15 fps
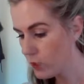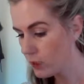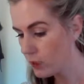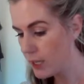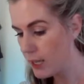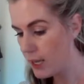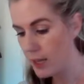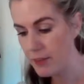
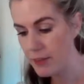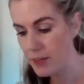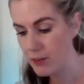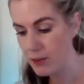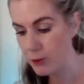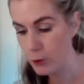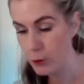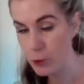yeah, and then if
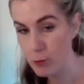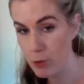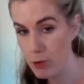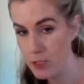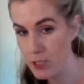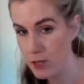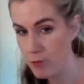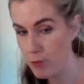I look at the
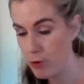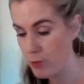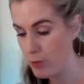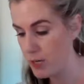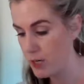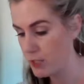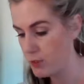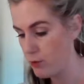positive
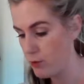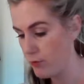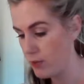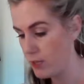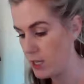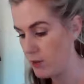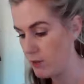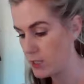properties of
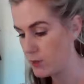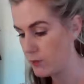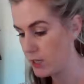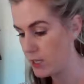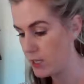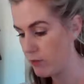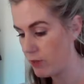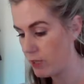forgive, it's
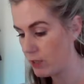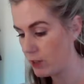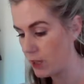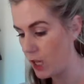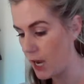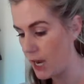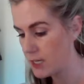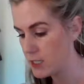forgiving,
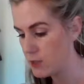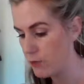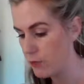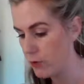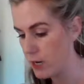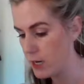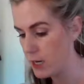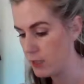light,
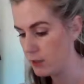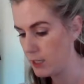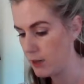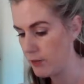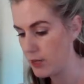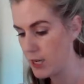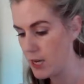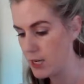free,
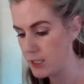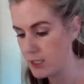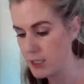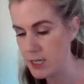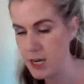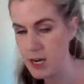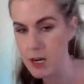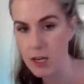loving,
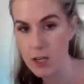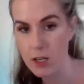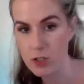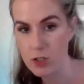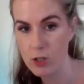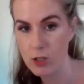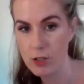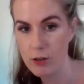understanding, and
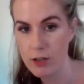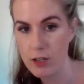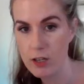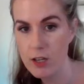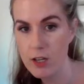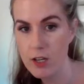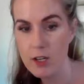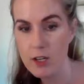tolerant.
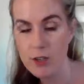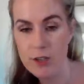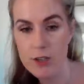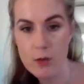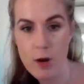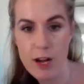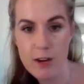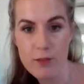So there's
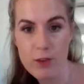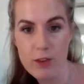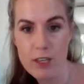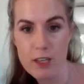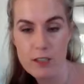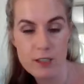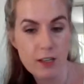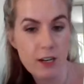quite a few
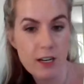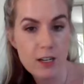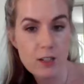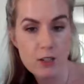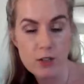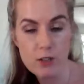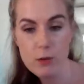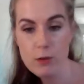things that I need
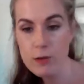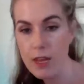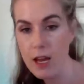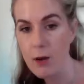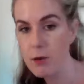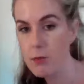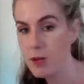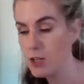to do with
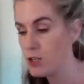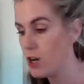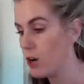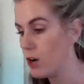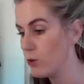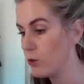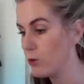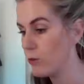that, with my
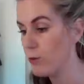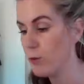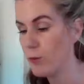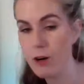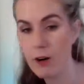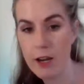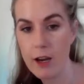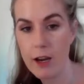childhood from
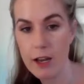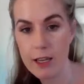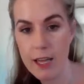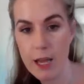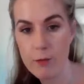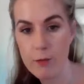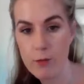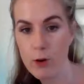where I
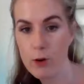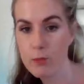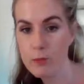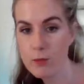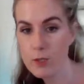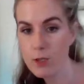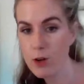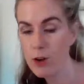came
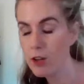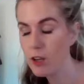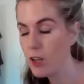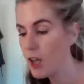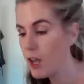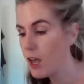from. So,